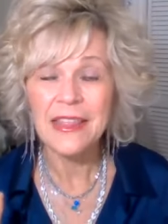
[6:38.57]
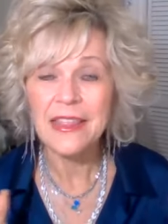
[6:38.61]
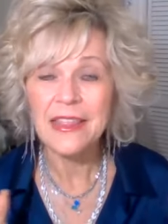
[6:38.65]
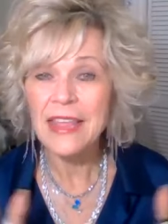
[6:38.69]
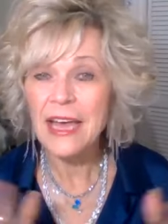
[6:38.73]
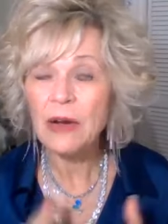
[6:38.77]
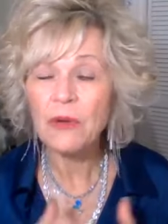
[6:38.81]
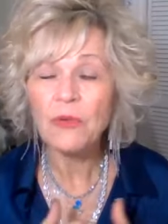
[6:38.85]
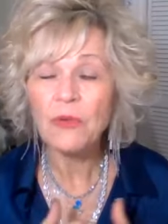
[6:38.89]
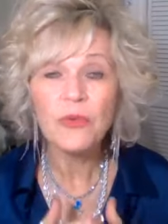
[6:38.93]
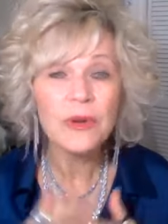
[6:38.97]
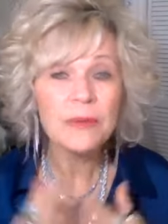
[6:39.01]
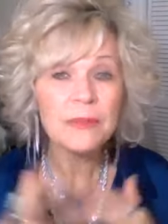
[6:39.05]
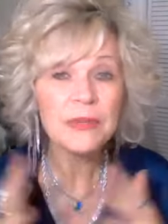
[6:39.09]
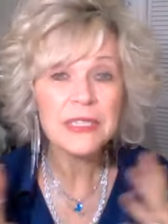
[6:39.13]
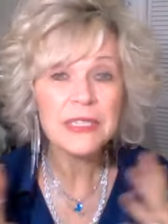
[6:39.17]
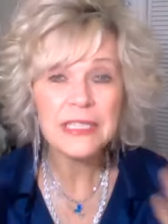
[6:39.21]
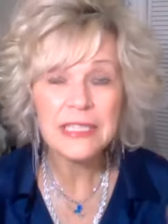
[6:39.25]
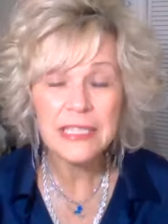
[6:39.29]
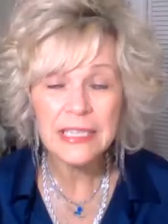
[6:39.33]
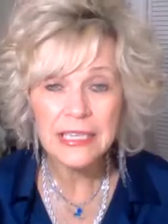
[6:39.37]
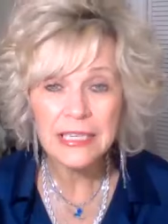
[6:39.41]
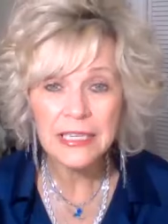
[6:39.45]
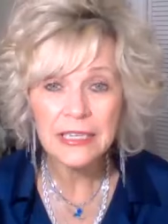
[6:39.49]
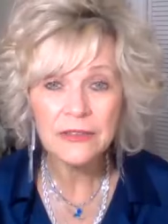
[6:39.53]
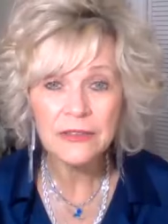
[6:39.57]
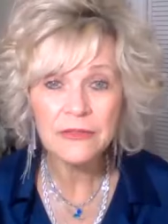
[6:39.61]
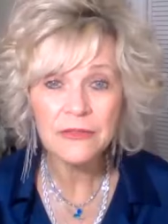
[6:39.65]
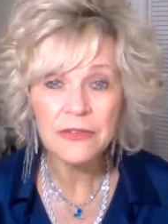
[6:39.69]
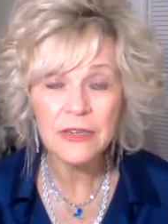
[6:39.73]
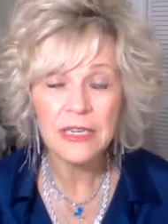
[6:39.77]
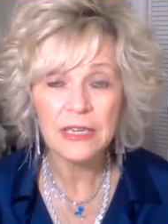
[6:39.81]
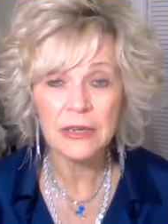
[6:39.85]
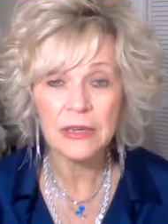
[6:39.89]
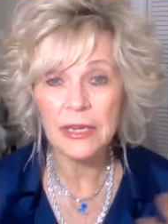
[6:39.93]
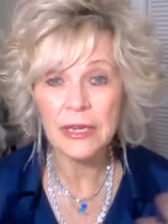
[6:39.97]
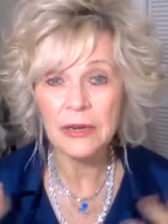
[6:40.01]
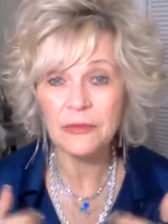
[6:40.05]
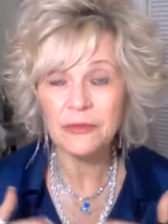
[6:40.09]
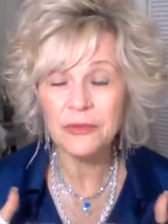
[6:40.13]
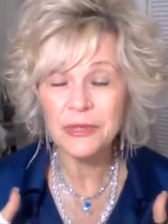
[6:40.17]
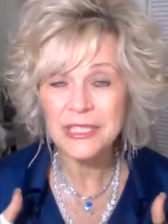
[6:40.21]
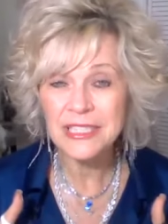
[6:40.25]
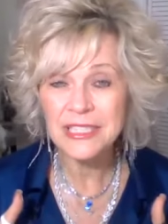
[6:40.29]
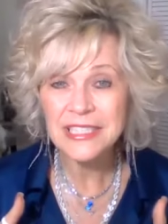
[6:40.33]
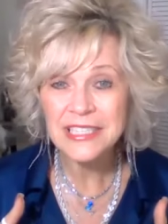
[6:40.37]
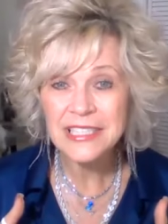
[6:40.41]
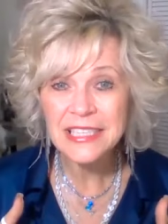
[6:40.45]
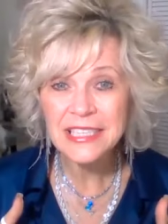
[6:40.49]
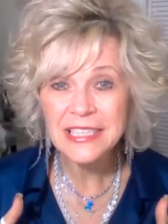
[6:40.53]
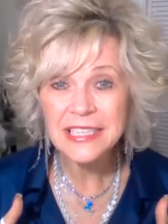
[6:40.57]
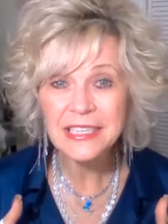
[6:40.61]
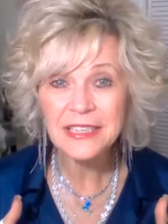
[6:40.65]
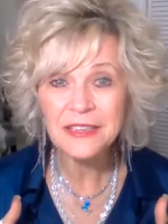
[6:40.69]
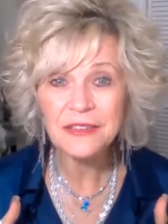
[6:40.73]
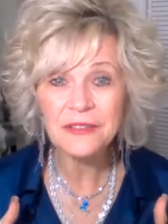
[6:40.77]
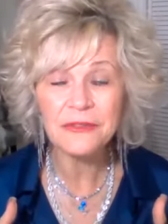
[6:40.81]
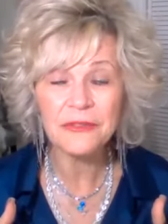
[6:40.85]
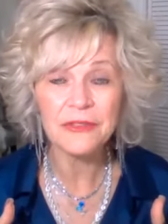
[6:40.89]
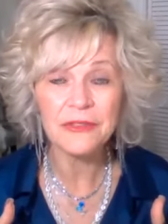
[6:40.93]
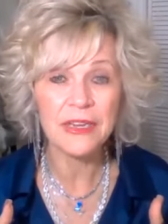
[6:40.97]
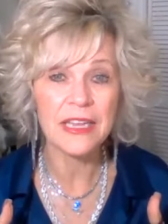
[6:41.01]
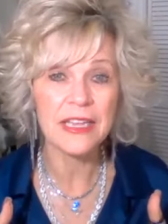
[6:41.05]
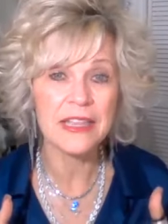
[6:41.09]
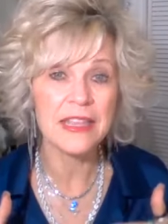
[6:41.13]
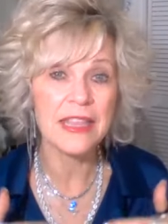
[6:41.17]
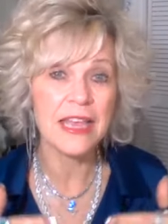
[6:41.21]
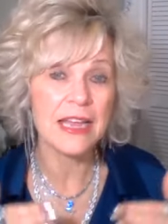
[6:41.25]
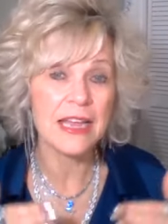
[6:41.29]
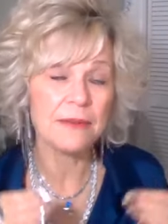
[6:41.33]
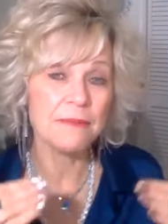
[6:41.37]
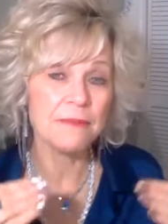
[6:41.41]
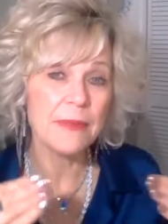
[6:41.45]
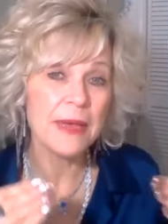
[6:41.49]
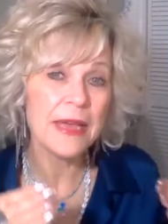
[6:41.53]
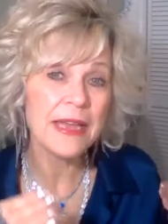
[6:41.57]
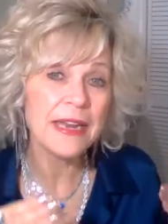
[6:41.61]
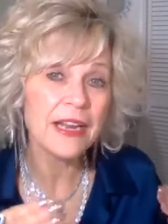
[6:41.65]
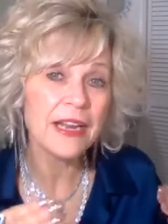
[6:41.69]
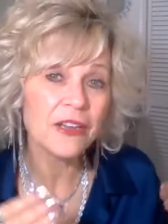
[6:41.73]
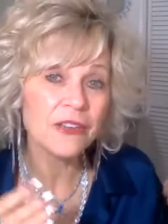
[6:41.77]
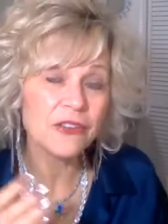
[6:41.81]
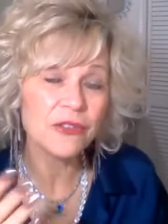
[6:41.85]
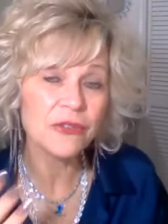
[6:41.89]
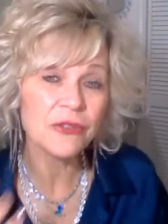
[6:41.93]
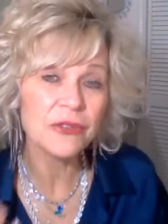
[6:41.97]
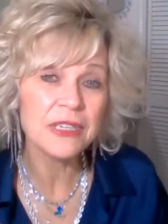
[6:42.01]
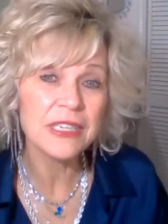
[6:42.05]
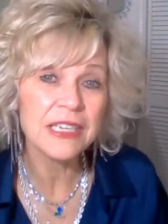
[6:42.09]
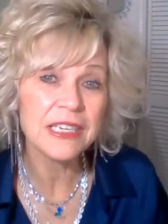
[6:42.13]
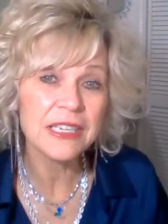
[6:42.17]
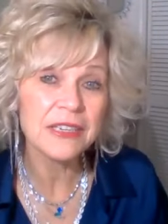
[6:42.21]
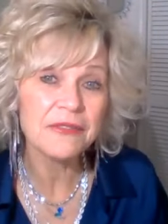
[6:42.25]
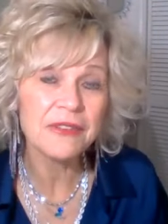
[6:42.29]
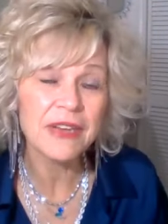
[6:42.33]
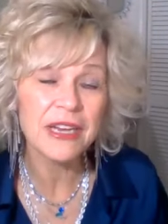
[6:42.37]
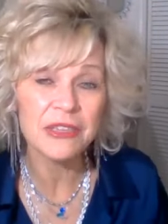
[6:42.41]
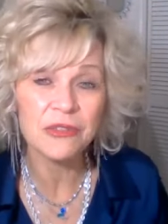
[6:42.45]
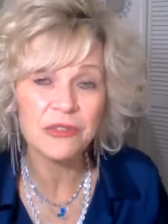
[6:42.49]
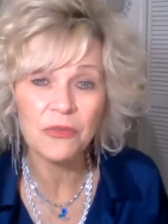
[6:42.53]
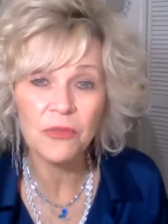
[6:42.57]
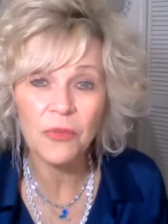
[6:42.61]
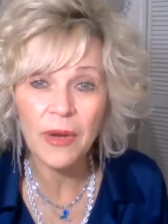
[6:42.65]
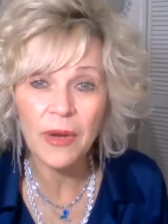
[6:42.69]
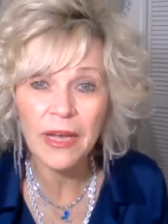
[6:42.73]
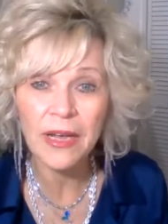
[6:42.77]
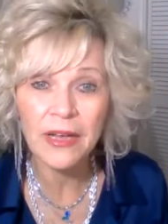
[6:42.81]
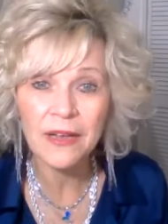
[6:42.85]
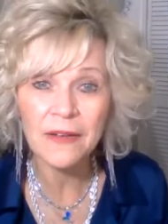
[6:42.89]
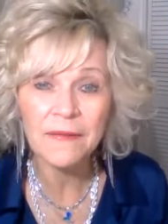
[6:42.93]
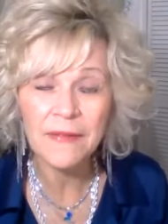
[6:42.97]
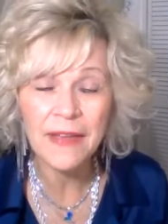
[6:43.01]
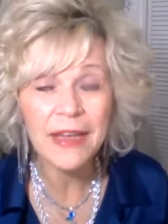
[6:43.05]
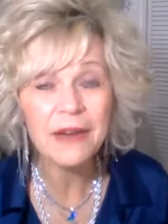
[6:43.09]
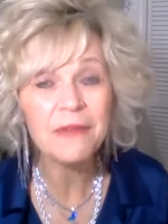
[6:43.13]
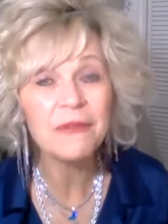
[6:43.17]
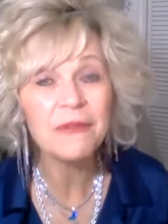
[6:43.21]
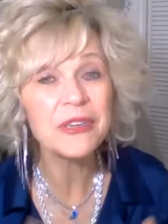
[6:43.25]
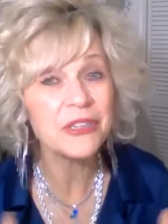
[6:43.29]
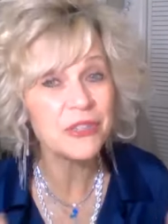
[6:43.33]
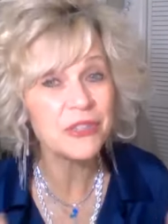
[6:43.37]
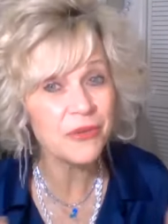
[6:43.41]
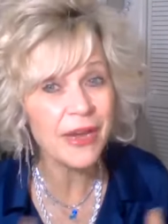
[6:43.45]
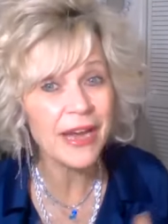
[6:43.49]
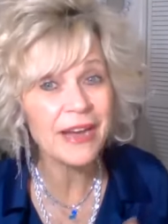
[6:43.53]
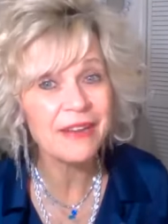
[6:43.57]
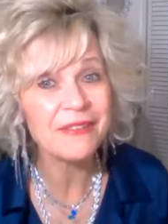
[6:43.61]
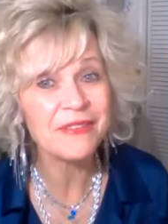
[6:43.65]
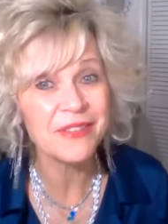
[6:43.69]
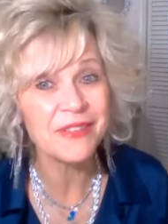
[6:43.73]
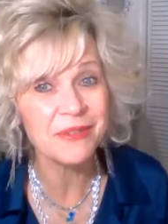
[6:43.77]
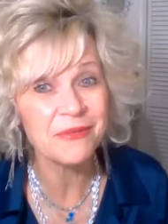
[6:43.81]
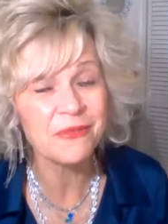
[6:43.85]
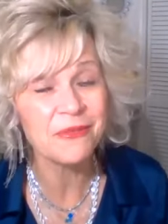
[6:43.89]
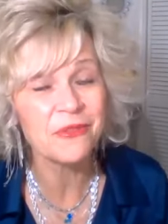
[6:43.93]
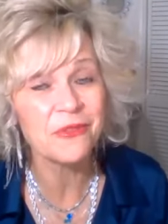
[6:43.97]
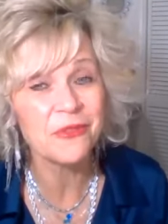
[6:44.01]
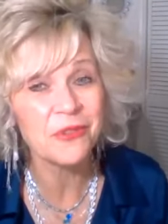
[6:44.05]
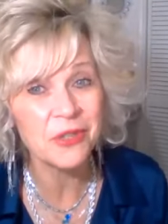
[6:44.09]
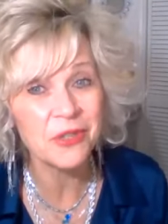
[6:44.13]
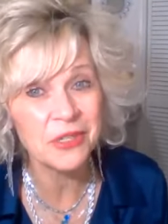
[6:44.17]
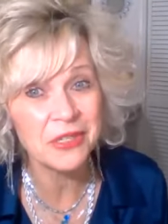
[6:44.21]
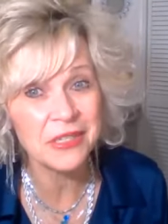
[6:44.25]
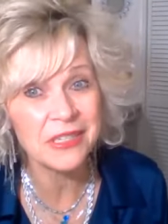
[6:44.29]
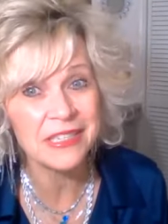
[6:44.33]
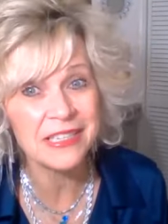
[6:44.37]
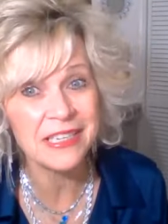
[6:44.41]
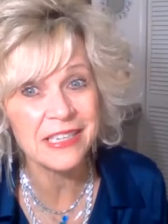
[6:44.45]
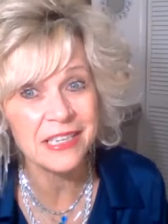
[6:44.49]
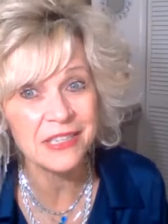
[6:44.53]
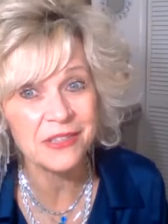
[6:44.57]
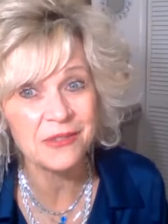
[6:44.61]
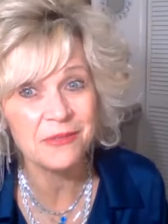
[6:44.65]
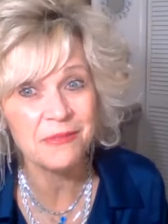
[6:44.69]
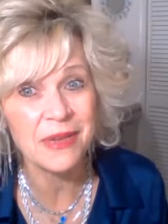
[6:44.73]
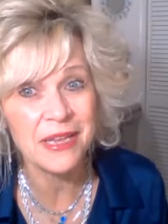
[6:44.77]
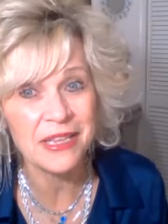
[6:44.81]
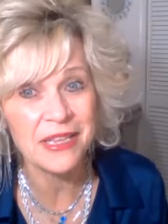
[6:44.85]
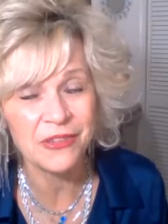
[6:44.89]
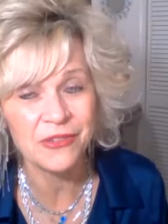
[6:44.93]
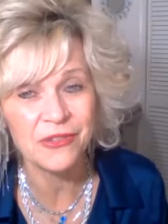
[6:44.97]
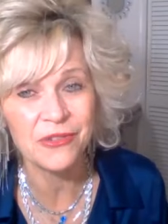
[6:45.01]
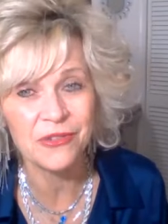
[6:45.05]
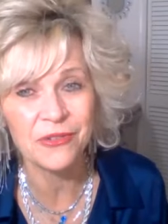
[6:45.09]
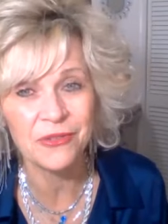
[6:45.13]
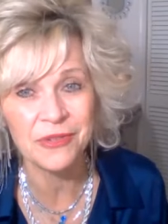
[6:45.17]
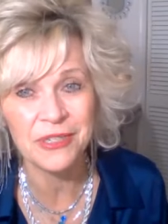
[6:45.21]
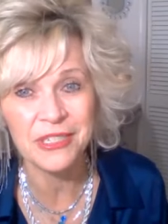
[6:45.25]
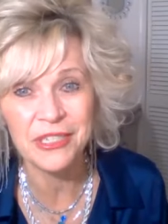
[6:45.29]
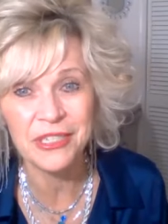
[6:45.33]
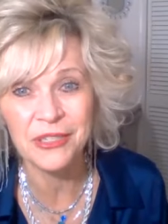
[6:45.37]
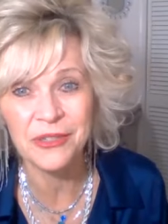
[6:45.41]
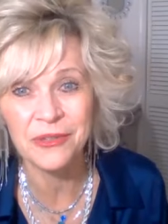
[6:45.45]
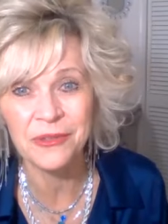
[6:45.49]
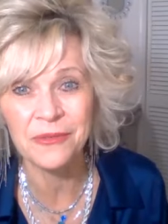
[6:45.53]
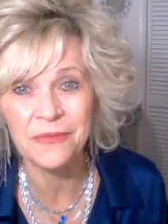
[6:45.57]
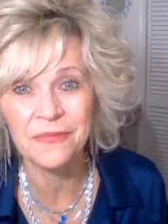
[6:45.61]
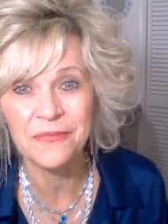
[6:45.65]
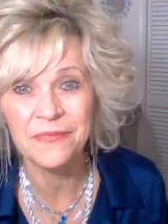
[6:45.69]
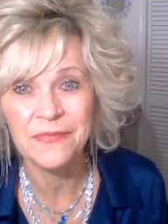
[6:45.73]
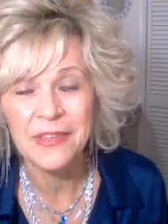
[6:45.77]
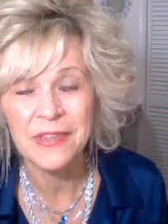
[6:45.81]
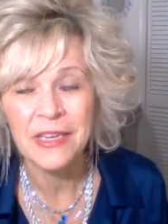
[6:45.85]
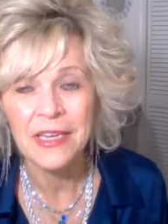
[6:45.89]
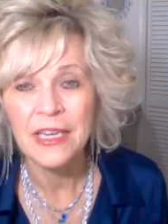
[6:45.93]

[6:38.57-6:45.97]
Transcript: that women give and receive and that men also give as well and we do have some really nice men's jewelry too